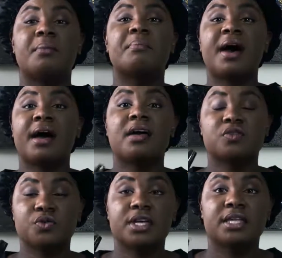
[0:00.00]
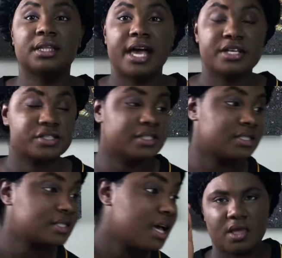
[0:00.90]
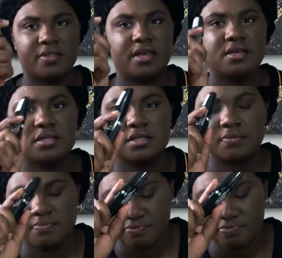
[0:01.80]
my freaking lashes. This